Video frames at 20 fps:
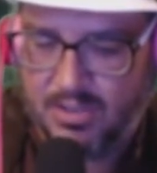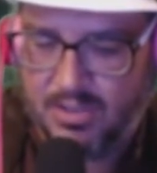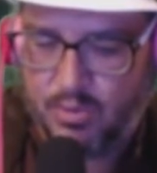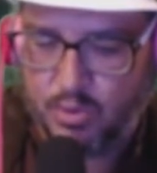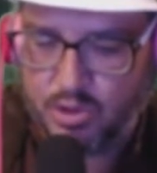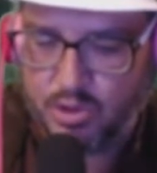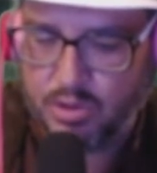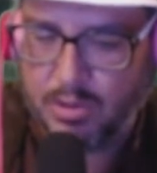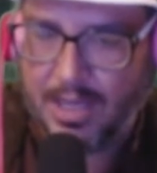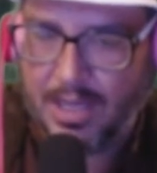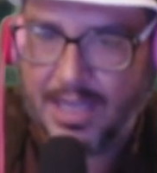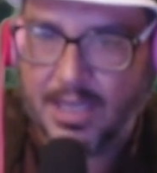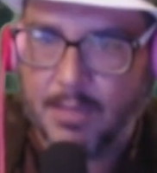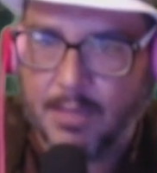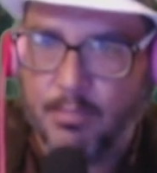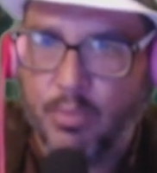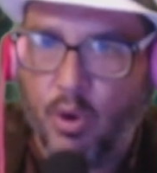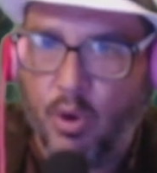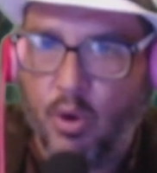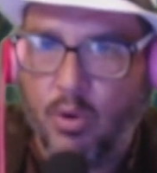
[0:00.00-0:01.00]
Would you like a
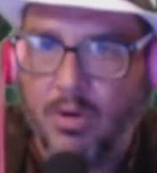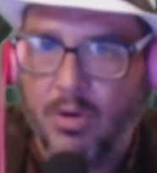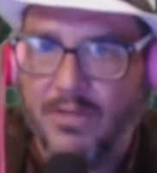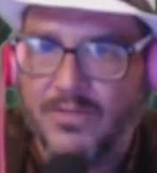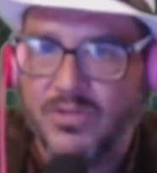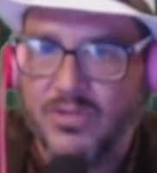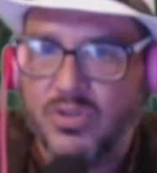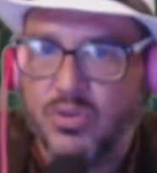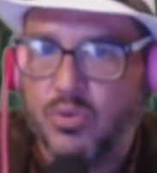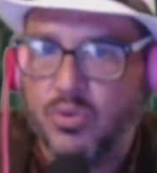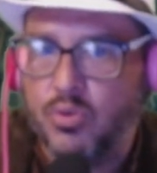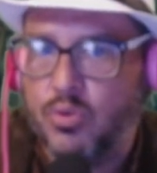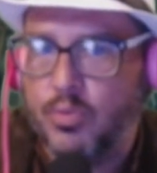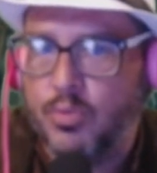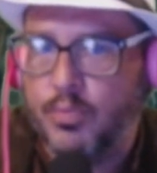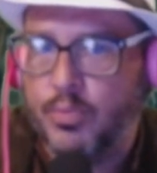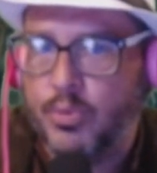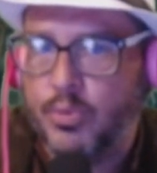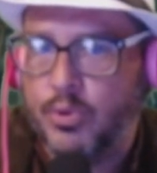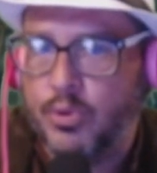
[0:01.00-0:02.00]
bowl of soup?